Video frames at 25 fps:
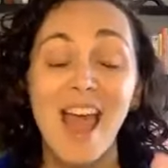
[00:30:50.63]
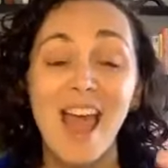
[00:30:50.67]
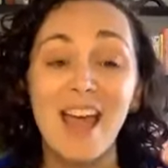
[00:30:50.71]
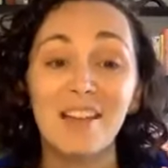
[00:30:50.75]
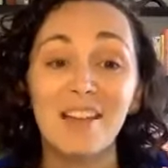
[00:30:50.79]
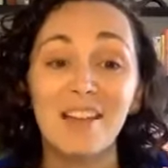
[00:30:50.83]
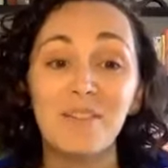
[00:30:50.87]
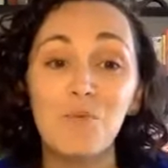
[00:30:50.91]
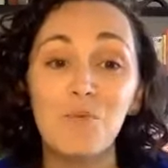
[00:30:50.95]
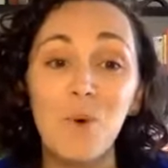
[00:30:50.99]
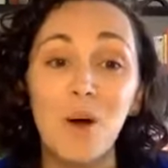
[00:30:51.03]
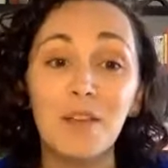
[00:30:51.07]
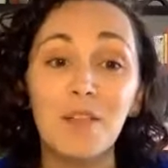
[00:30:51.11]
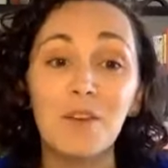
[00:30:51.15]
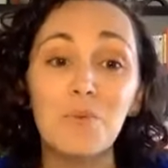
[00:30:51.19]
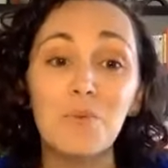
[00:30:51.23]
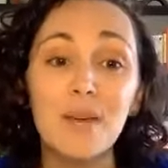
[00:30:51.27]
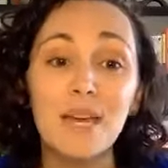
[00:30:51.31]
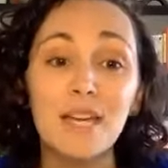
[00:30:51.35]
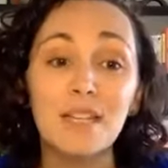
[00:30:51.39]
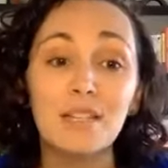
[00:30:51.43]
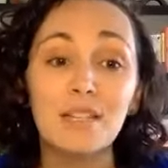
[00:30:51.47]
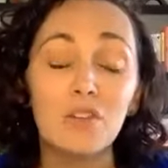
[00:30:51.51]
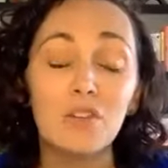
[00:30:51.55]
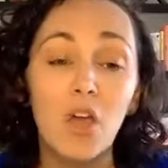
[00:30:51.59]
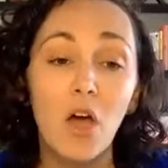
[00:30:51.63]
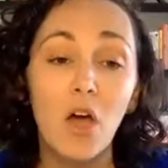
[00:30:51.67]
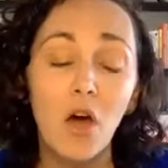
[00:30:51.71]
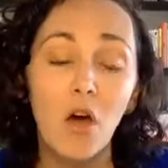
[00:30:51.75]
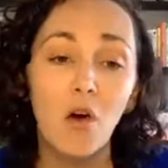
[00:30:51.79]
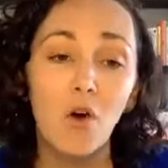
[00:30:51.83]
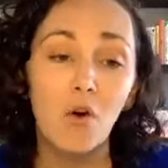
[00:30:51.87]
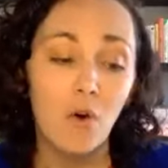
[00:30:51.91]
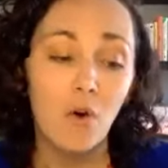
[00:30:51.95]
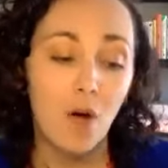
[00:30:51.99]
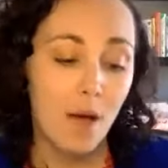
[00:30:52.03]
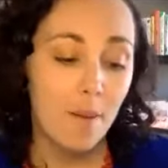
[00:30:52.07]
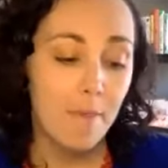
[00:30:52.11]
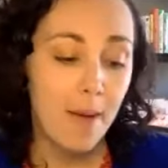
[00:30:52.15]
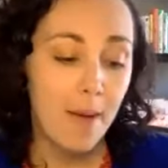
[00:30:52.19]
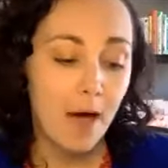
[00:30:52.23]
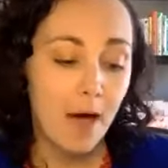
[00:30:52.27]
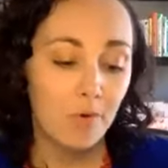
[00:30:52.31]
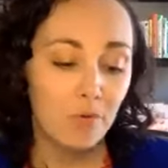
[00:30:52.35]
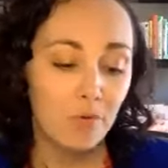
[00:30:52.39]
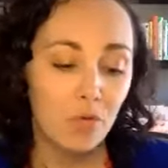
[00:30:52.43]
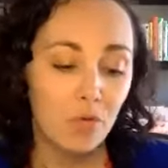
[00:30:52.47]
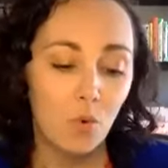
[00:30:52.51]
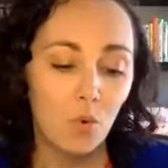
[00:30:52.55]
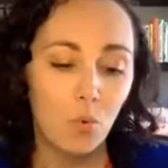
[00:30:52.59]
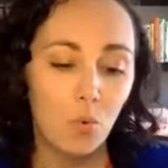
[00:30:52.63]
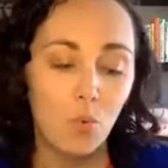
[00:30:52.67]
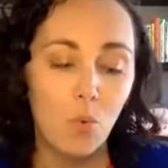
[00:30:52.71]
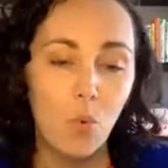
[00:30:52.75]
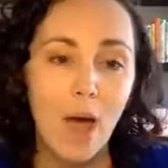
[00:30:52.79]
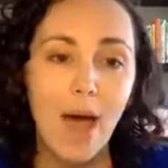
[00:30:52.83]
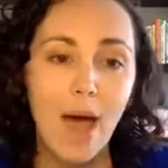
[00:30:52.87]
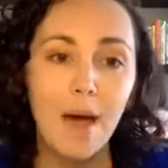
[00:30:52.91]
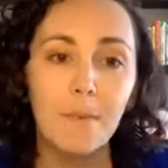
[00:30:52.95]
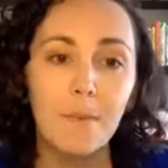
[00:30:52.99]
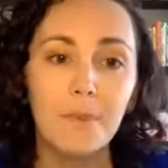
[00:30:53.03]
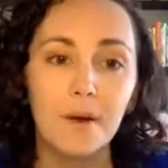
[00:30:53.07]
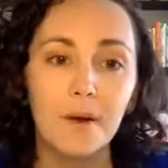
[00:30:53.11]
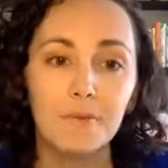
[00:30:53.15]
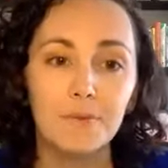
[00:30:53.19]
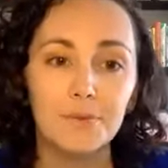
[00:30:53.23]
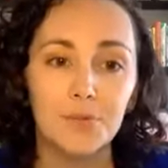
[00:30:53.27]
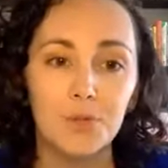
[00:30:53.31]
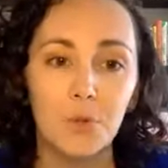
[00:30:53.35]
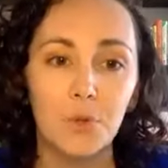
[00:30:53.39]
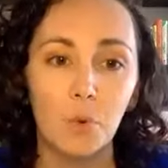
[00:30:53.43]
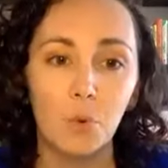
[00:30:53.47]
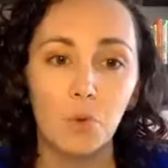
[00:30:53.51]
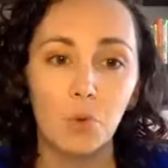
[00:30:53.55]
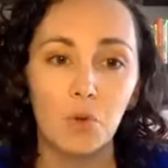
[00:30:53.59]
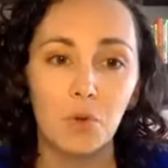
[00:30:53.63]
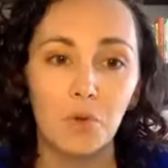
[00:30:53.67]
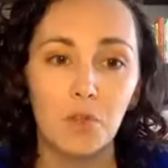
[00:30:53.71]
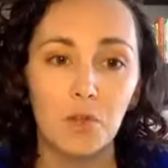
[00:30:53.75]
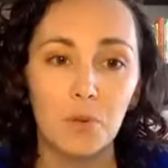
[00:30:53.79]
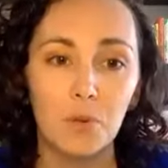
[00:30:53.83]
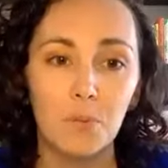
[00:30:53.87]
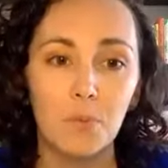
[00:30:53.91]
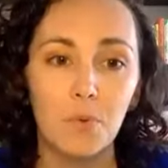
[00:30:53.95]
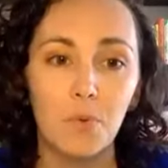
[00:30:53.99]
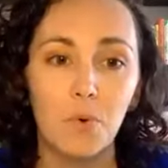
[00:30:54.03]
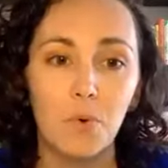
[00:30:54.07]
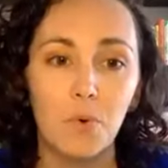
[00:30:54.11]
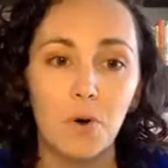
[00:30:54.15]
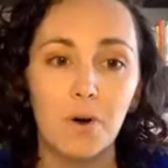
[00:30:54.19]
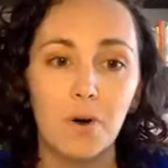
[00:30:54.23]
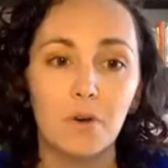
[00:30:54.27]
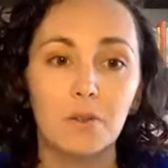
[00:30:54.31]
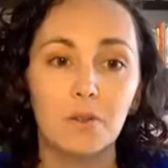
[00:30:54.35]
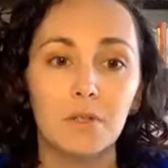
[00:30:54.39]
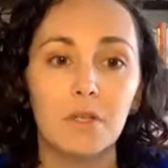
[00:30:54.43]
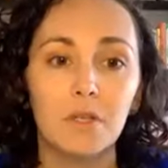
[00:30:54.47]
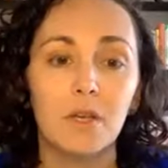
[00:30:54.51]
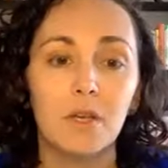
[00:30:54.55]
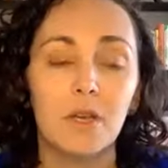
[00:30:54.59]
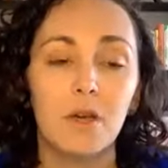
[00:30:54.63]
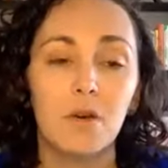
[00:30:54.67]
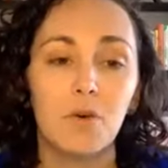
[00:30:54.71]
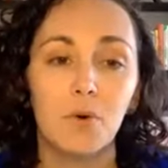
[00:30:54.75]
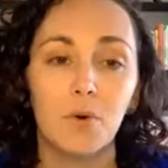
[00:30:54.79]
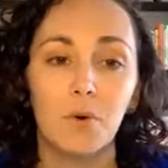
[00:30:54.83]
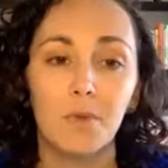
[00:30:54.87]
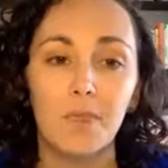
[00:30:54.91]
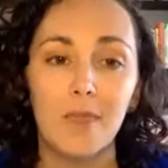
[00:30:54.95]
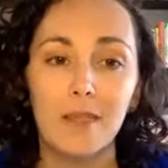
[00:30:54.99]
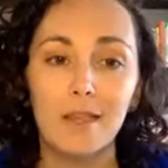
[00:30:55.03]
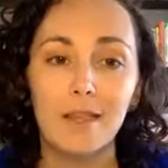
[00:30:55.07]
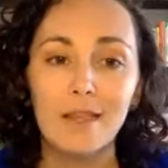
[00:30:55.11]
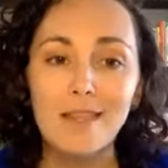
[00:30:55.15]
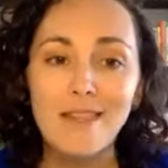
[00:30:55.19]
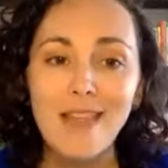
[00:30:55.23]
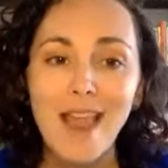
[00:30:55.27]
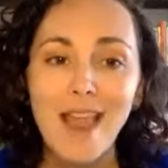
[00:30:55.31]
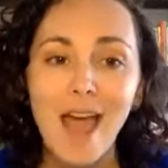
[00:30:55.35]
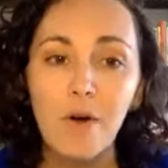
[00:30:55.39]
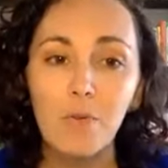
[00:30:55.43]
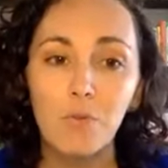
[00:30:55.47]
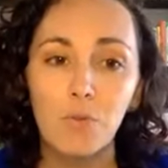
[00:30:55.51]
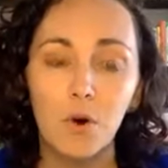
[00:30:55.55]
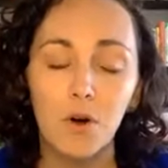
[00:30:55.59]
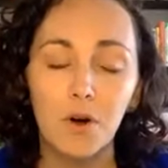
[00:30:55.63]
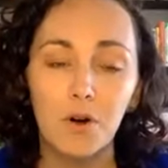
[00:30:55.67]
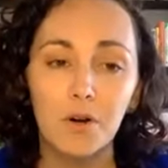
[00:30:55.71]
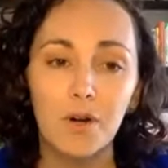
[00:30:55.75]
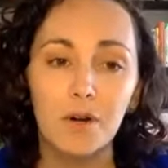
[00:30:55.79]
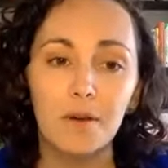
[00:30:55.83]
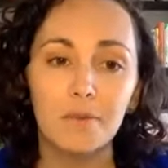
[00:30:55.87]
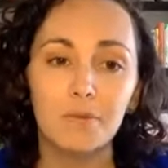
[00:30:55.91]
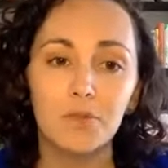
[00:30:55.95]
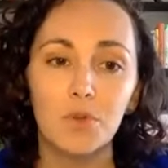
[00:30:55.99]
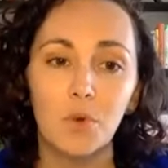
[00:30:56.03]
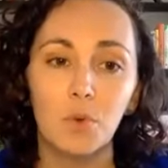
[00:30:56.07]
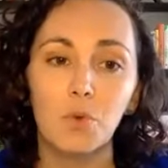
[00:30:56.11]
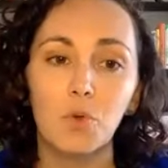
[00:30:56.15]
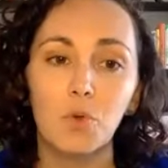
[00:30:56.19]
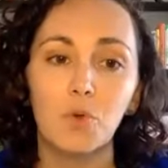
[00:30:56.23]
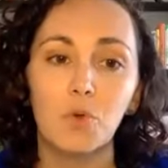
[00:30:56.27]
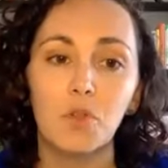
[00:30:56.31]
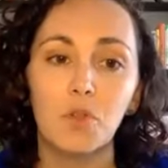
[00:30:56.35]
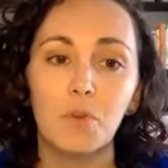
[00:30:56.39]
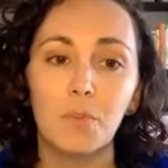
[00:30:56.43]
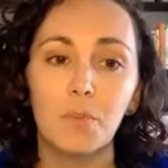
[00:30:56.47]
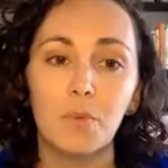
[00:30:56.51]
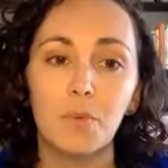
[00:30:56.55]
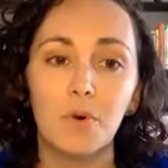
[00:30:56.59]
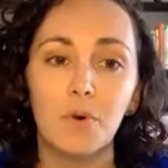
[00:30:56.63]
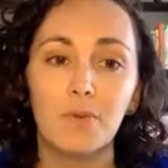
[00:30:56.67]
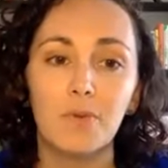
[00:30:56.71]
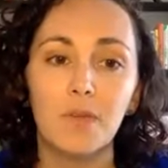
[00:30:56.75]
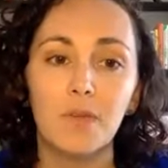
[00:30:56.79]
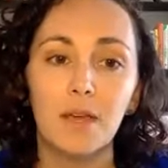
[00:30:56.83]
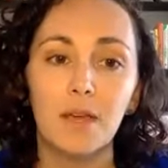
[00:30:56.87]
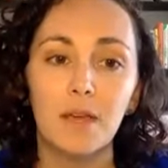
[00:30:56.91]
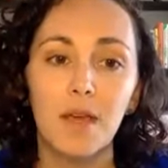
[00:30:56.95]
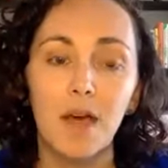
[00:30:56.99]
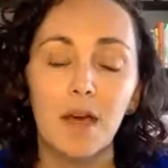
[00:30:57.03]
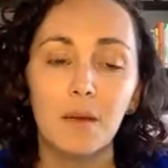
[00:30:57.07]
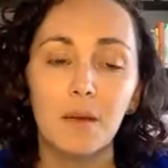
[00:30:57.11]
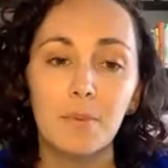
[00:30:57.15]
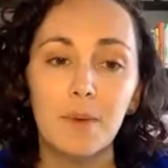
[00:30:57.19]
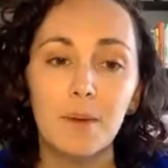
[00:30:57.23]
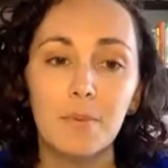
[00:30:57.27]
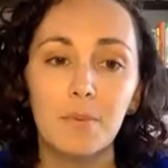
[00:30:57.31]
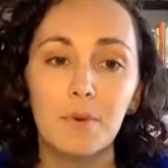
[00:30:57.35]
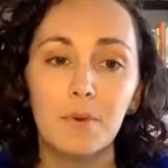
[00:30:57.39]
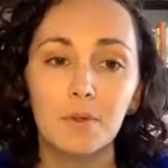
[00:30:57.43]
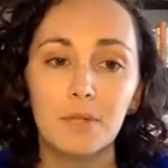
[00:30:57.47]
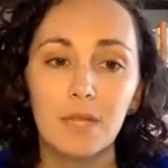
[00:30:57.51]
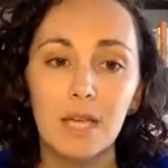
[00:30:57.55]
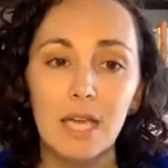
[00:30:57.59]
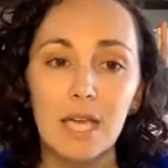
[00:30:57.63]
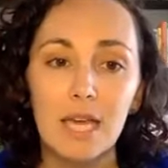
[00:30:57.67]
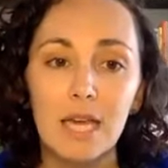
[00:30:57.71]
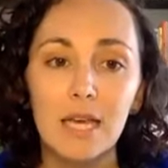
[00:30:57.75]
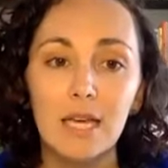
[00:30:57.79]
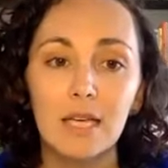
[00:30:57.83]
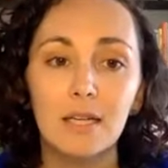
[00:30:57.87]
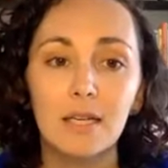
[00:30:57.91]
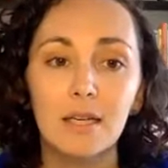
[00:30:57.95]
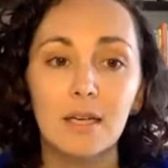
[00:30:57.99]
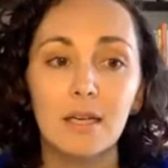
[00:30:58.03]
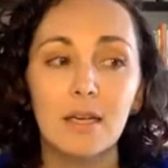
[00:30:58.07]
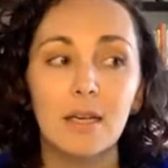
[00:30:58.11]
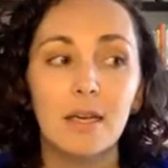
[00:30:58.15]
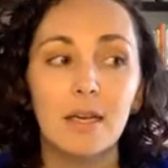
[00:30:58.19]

And what do we know about the web of social support, or the network of social support that young people need,